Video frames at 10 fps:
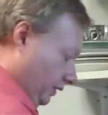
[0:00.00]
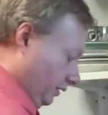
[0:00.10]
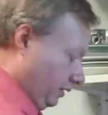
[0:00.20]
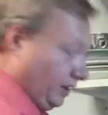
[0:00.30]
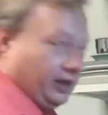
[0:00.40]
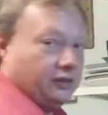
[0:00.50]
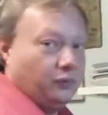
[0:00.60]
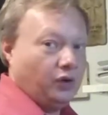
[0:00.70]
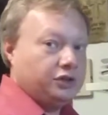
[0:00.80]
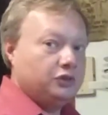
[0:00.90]
Then
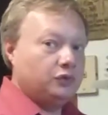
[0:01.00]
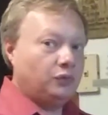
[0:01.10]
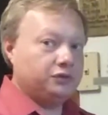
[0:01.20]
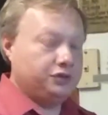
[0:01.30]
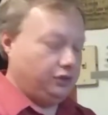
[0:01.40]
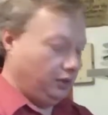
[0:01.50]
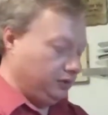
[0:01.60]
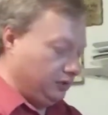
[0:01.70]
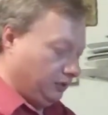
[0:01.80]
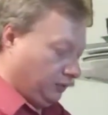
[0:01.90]
what you would want to do,
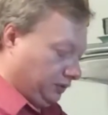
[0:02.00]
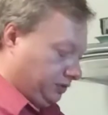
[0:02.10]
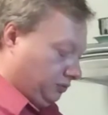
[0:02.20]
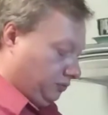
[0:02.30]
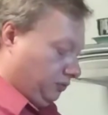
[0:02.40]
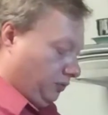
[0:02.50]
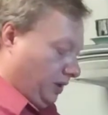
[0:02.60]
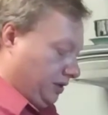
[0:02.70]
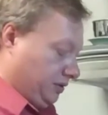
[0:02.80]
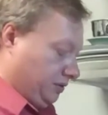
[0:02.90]
you would want to
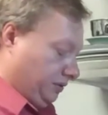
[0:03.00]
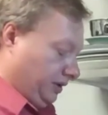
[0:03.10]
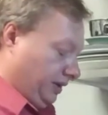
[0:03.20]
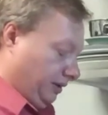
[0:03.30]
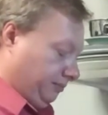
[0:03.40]
roll it up.